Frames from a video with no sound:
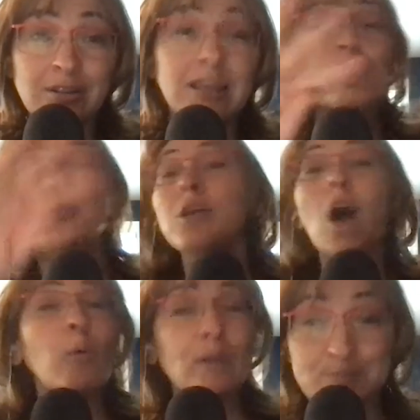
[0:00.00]
that you will
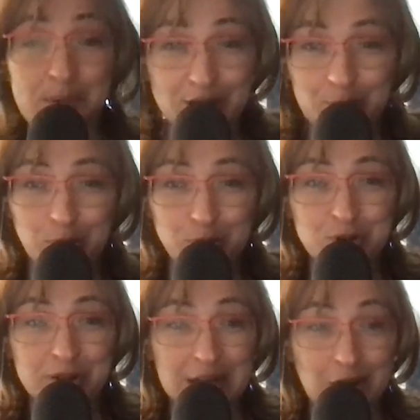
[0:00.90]
always be an
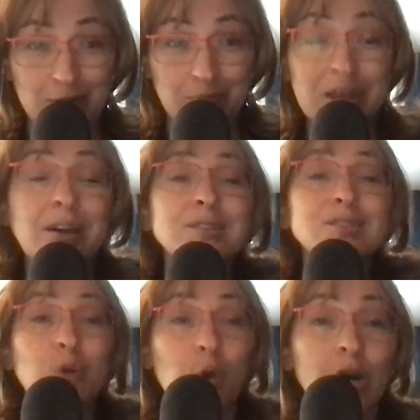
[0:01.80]
emotional eater because
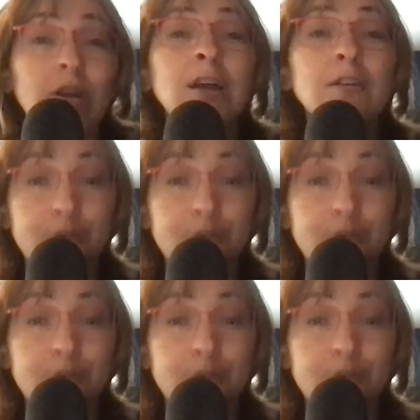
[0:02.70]
your